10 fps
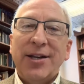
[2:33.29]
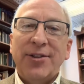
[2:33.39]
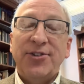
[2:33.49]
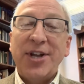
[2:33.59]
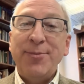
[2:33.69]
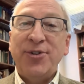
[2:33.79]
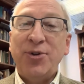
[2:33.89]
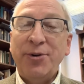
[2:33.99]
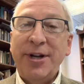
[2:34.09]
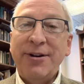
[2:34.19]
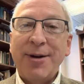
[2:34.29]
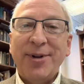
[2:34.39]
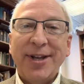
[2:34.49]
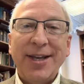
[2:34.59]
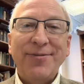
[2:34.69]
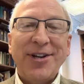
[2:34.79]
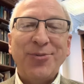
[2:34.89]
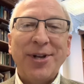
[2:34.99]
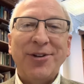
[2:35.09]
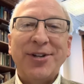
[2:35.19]
The same is true here, I believe, as
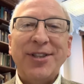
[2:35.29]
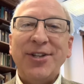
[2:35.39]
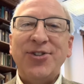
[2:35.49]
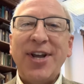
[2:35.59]
we look at this